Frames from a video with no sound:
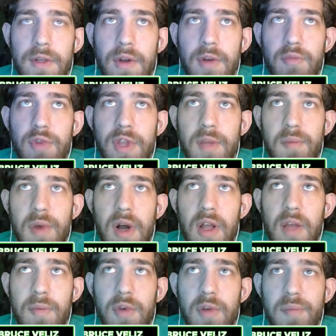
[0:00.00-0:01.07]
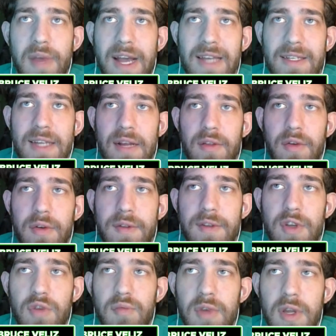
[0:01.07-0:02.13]
to bring the ball up. Good pass down low to
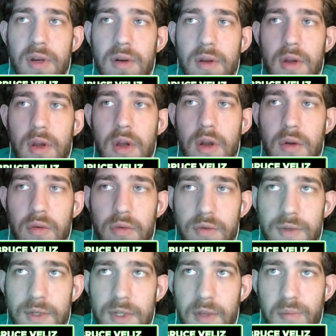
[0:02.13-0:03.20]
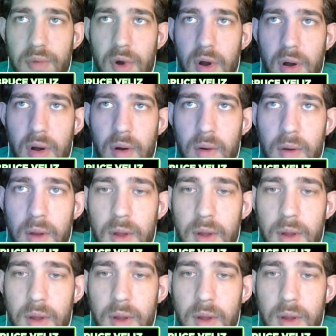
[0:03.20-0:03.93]
Tillman. Loses the ball.